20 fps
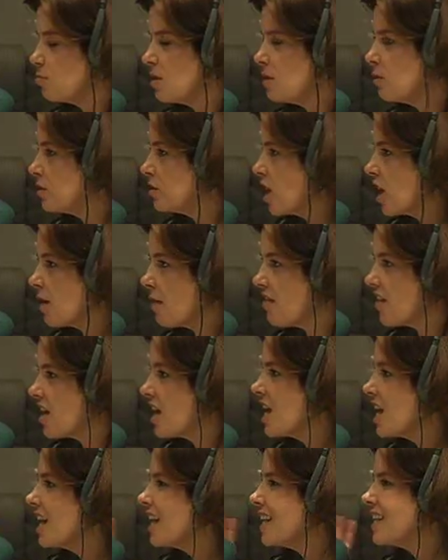People talk about that.
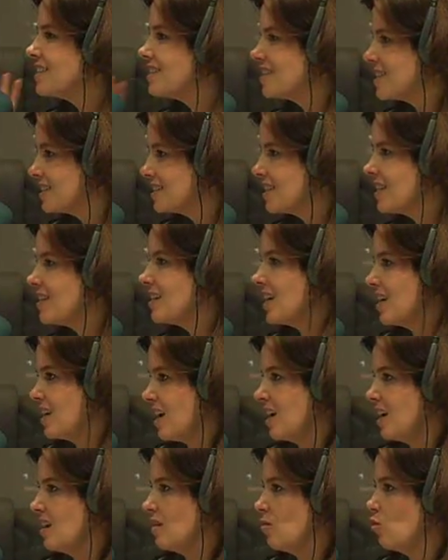It's the Sunday
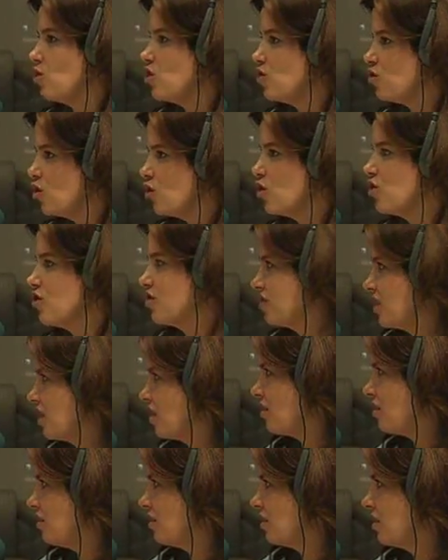night when you know you're single.